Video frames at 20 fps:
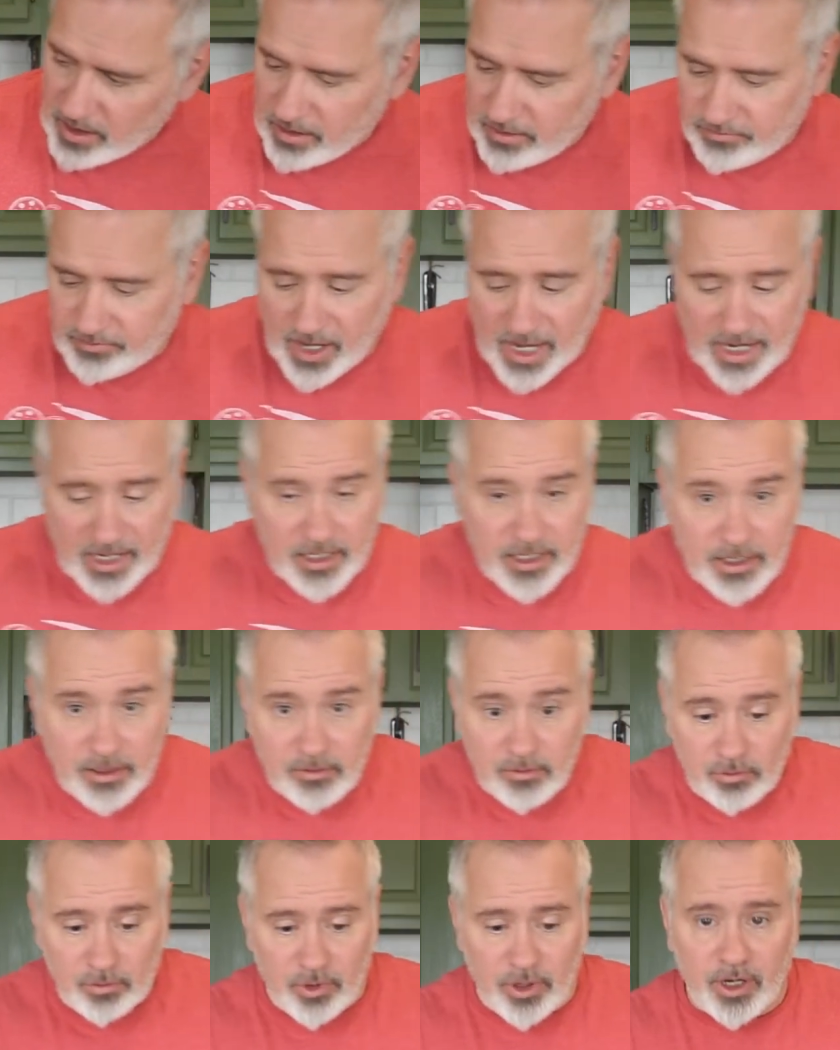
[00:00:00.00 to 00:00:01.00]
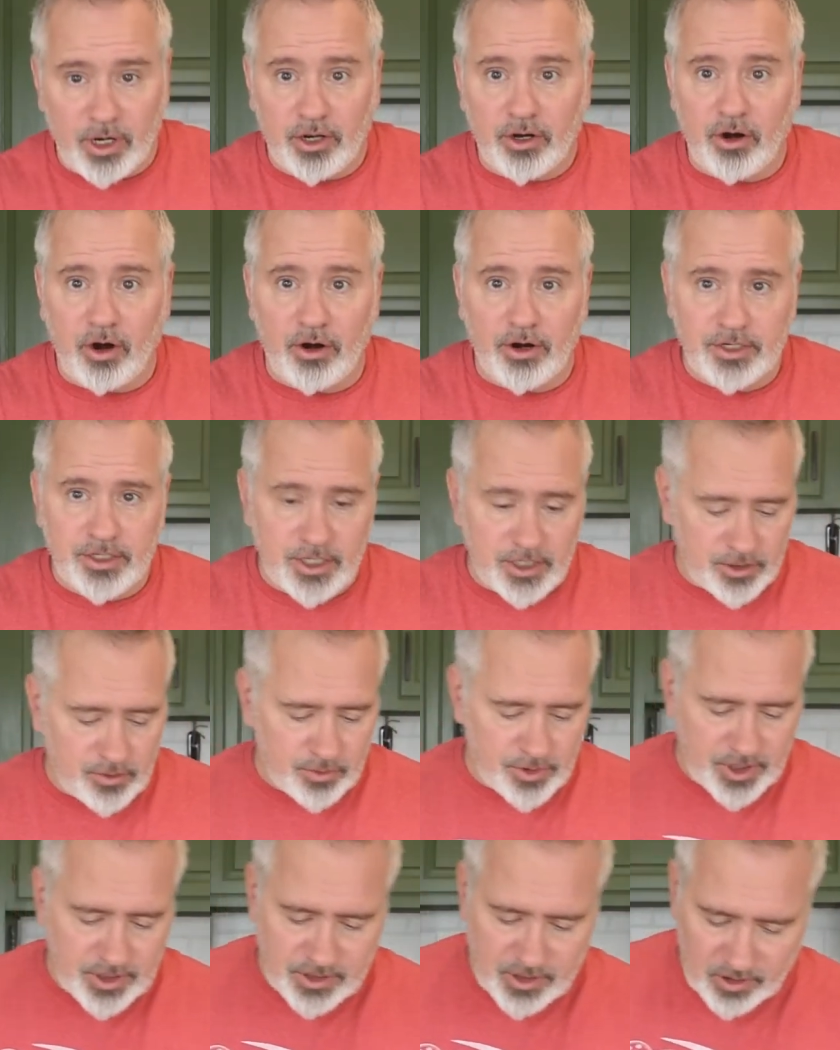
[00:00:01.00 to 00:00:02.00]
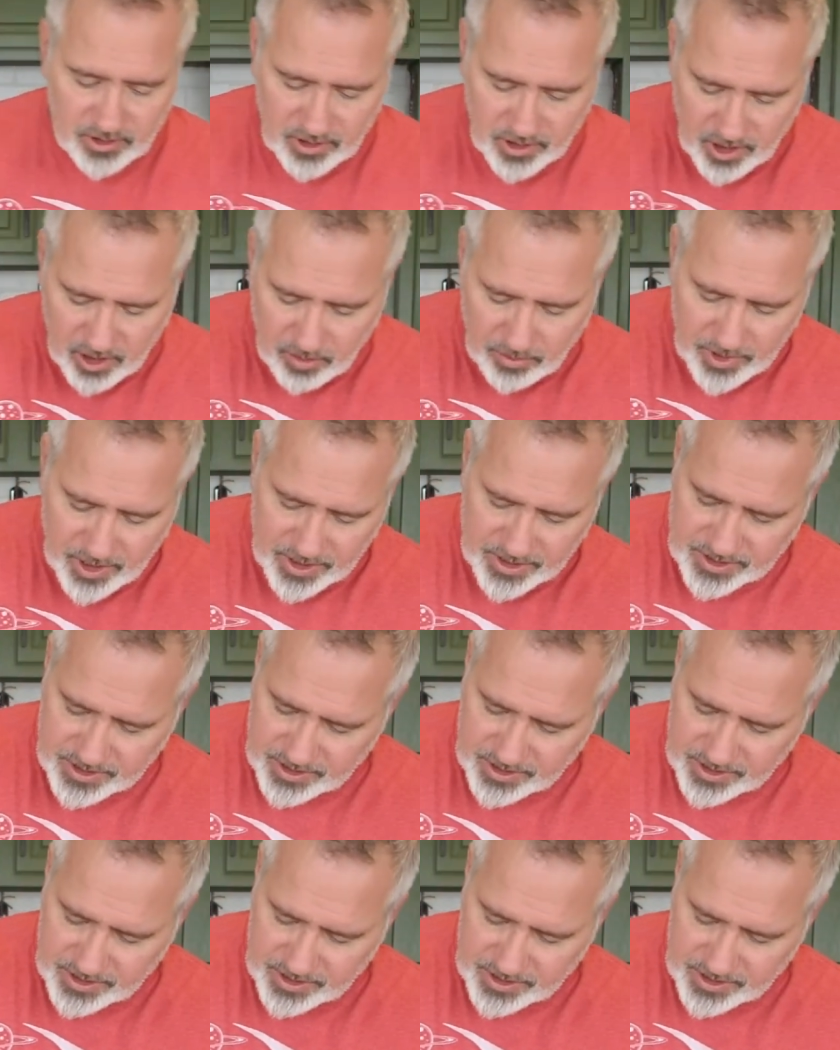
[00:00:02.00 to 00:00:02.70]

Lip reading: Finally, we're going to garnish this with just a little bit of